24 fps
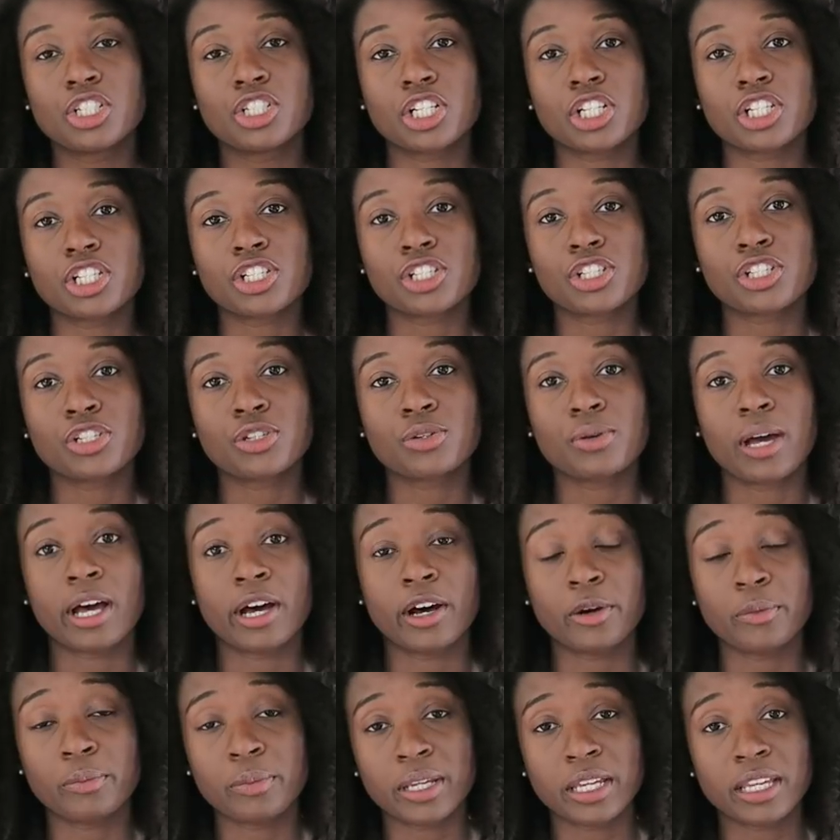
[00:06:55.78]
just to
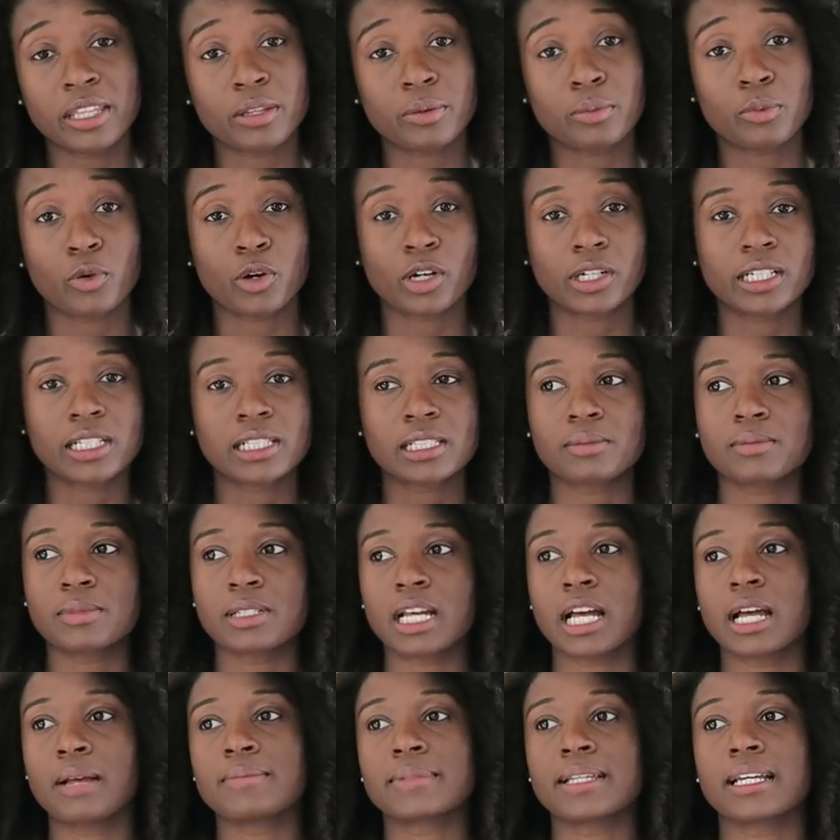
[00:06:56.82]
help me in the morning
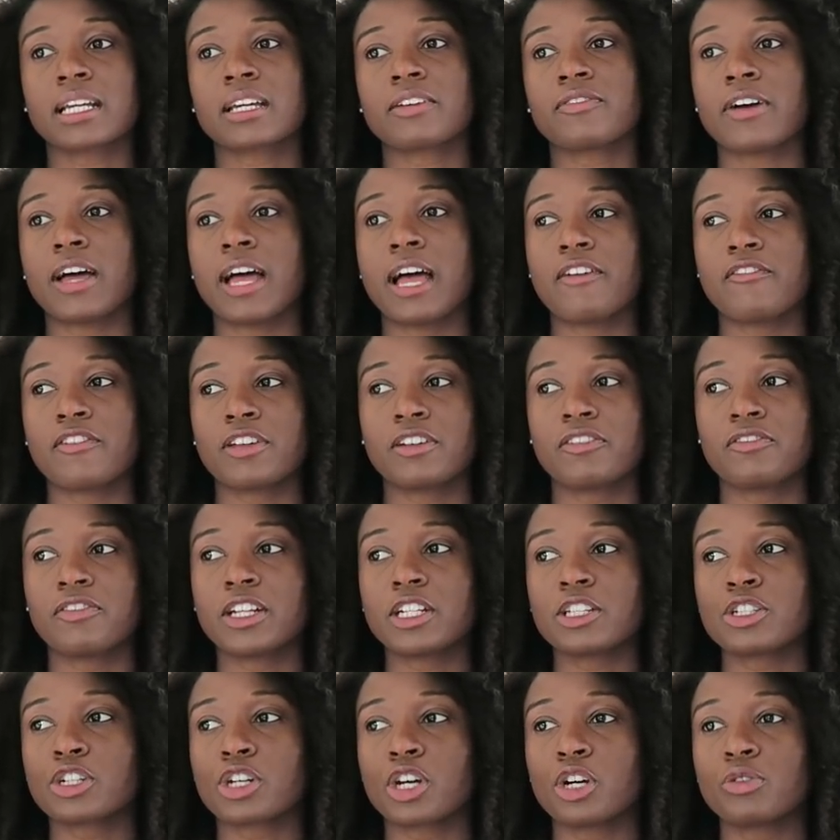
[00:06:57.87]
sometimes. Like, if I have an
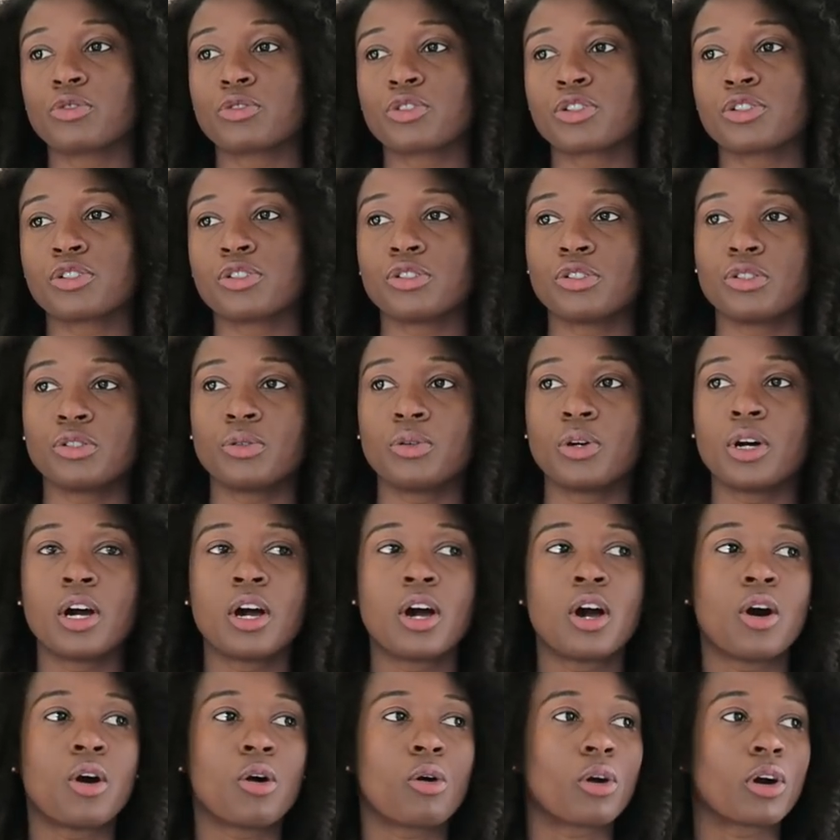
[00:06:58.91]
event to go to
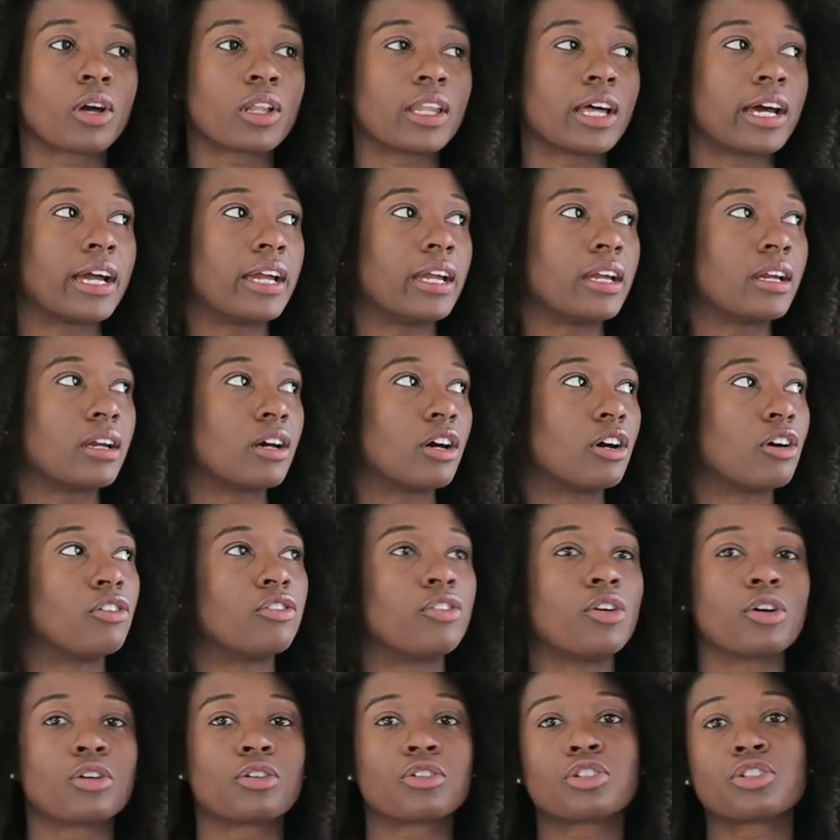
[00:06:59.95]
or like a
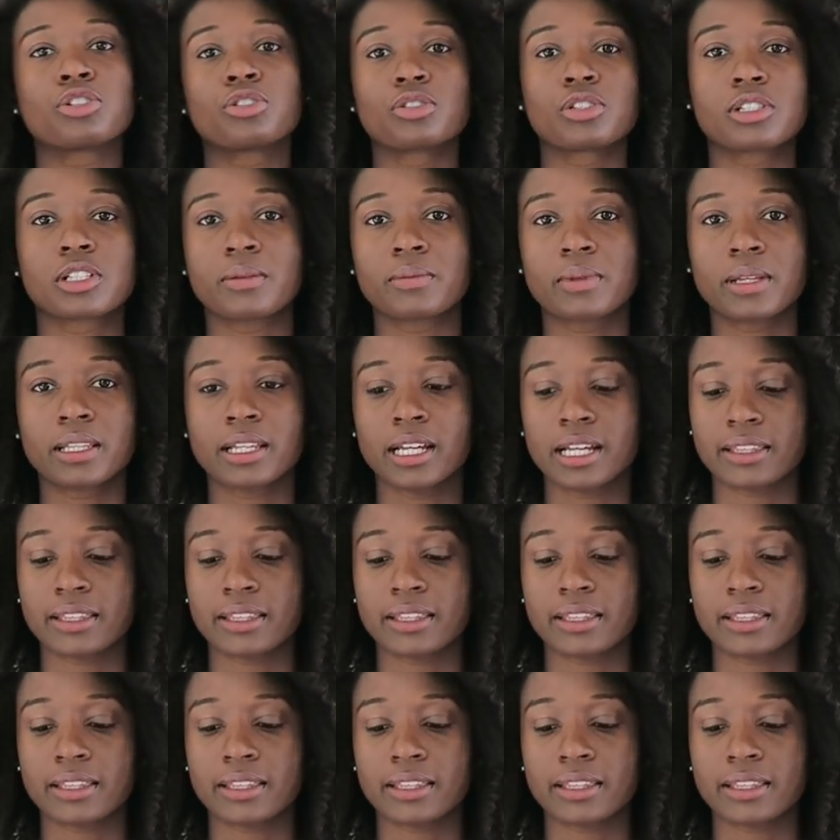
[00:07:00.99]
photo shoot or something